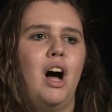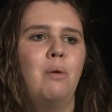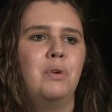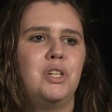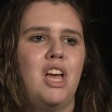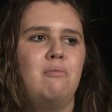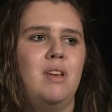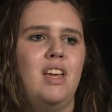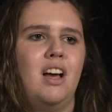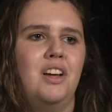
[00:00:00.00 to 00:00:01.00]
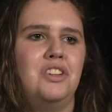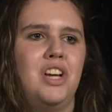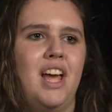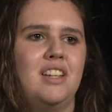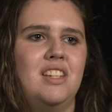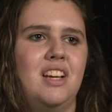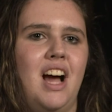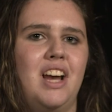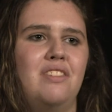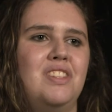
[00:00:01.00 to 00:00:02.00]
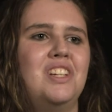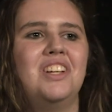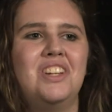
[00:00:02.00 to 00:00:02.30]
which gave me a chance to kind of still